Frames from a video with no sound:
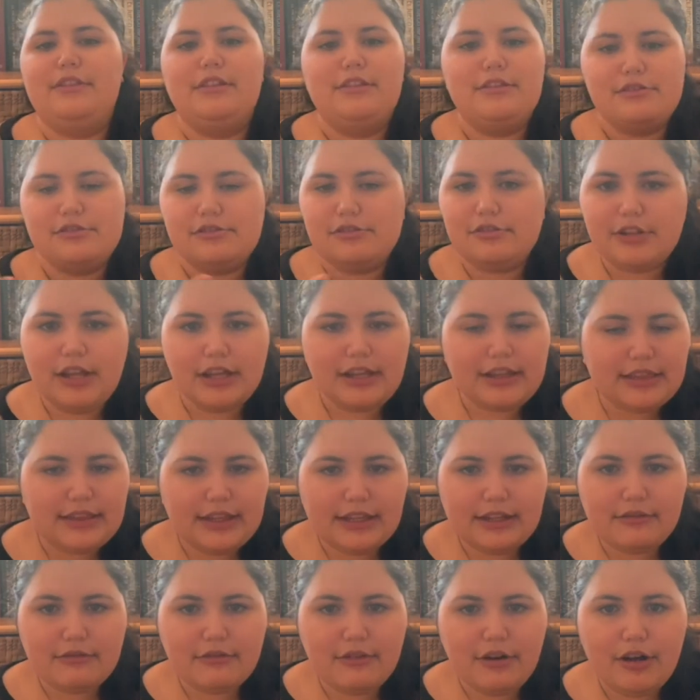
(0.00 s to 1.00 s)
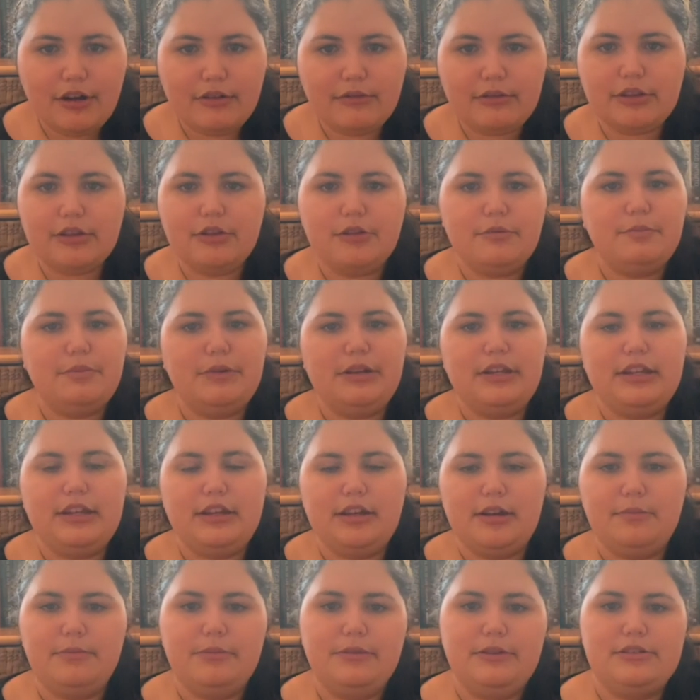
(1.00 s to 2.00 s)
There's nothing wrong with opening
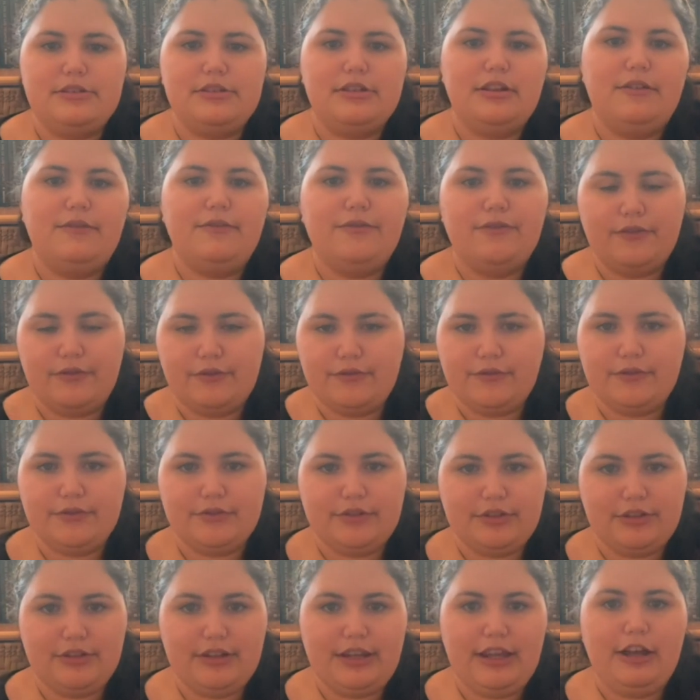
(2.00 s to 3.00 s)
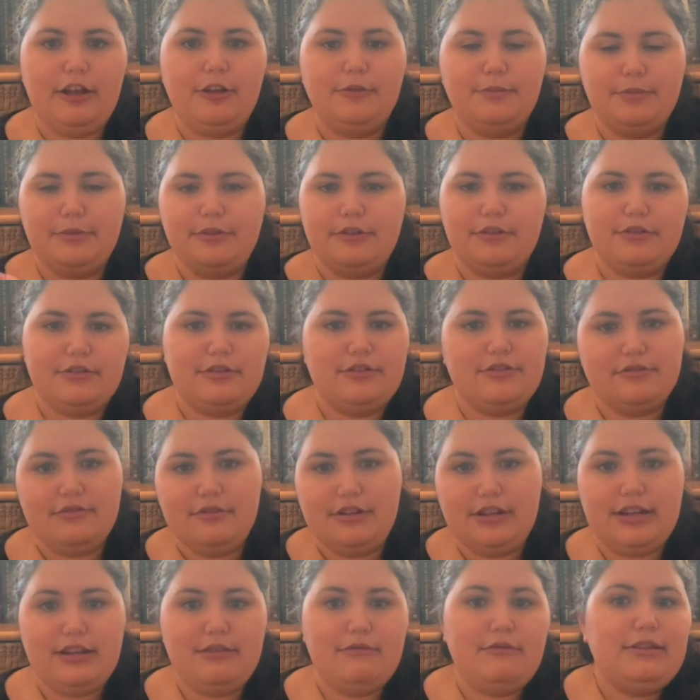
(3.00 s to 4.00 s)
up yourself to help or to
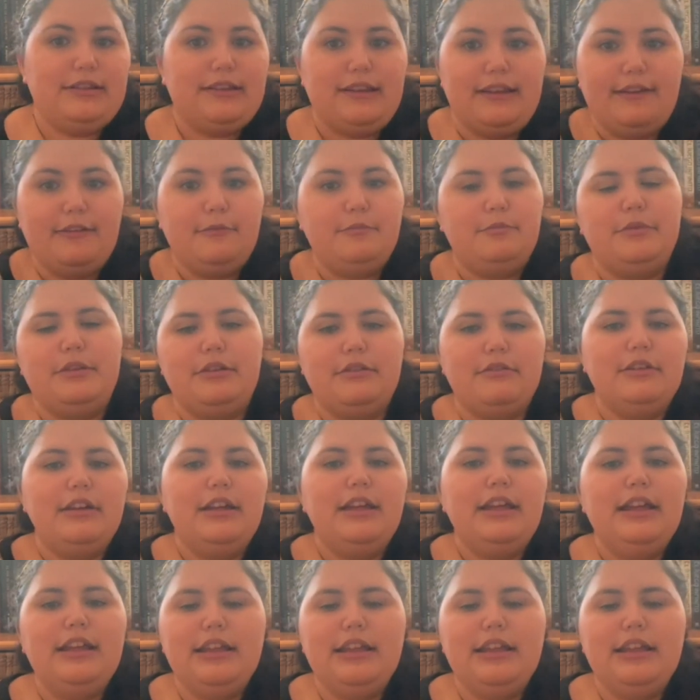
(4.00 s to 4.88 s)
anyone to help you.